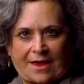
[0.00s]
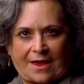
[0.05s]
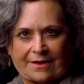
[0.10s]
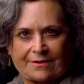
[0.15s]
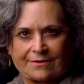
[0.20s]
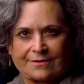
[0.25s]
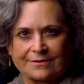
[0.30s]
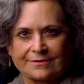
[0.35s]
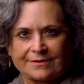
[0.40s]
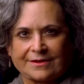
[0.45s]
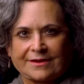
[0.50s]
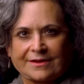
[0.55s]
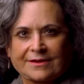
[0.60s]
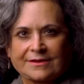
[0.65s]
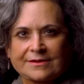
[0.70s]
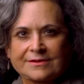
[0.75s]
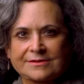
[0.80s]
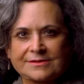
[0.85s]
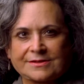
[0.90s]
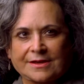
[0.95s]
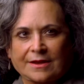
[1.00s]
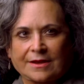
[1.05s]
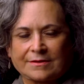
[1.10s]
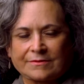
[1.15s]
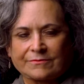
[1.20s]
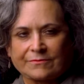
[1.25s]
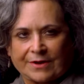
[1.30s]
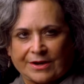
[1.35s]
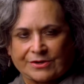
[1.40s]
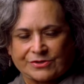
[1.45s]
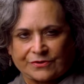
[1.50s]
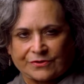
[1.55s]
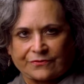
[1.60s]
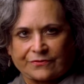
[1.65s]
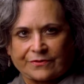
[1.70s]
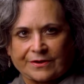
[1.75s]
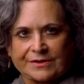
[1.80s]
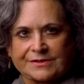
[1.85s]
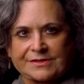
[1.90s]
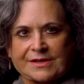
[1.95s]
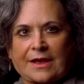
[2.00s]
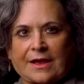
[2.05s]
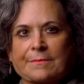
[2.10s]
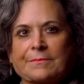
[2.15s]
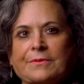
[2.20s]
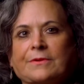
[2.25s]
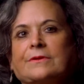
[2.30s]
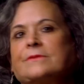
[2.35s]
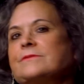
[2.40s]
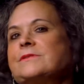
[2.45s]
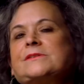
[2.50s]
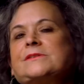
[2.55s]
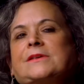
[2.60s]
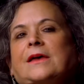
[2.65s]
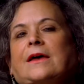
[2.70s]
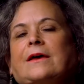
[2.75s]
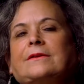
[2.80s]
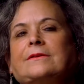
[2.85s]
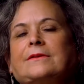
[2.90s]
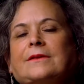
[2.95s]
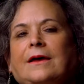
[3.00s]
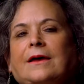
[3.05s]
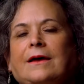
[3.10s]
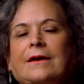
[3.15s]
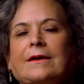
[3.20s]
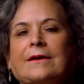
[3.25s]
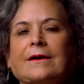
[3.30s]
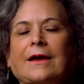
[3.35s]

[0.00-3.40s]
Teckle sent Rachel, for example, said, uh,